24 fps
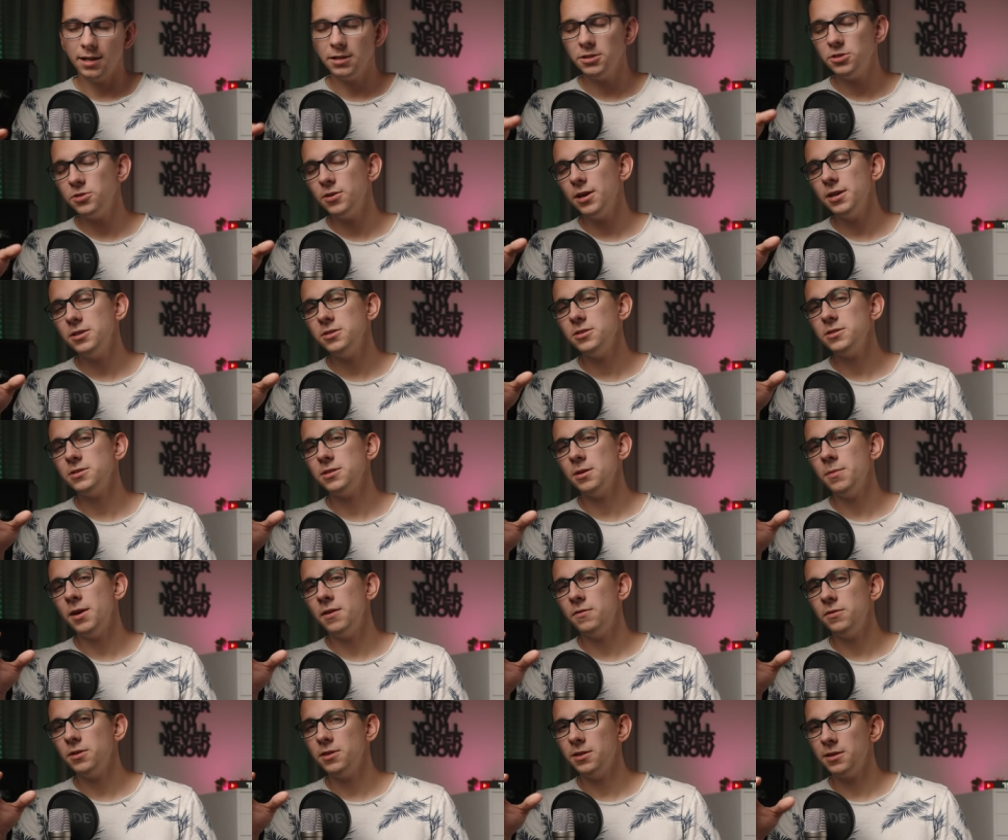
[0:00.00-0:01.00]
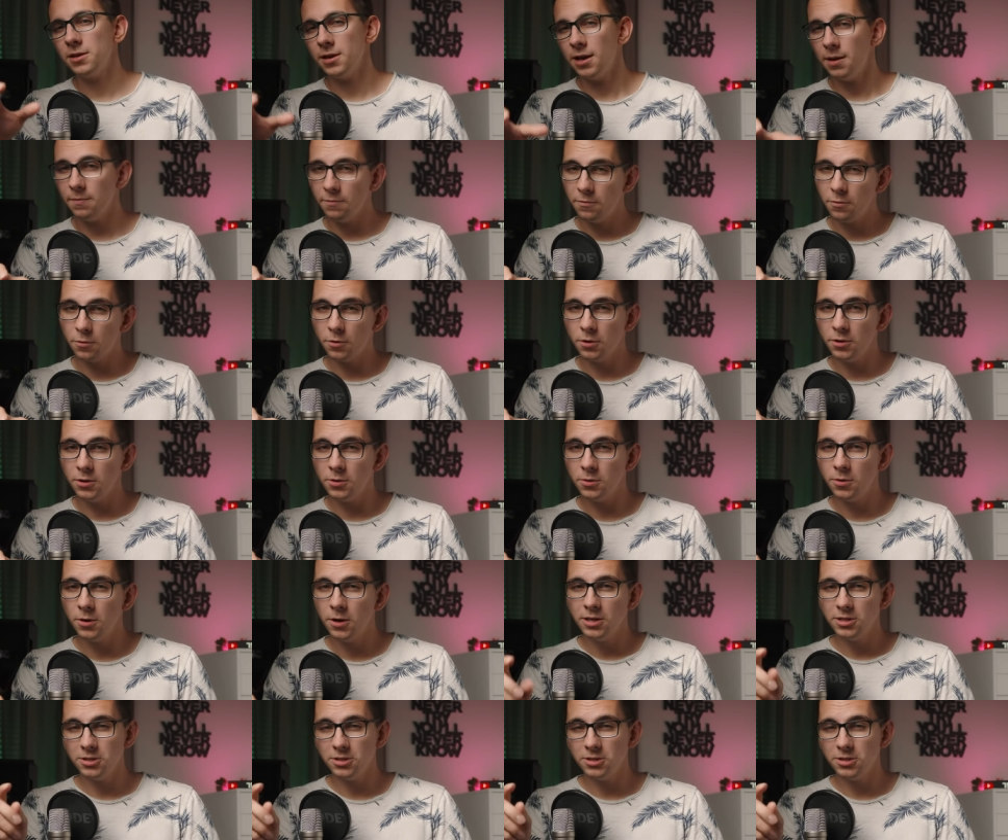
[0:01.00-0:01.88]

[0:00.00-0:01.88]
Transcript: I'll try to sum everything up for you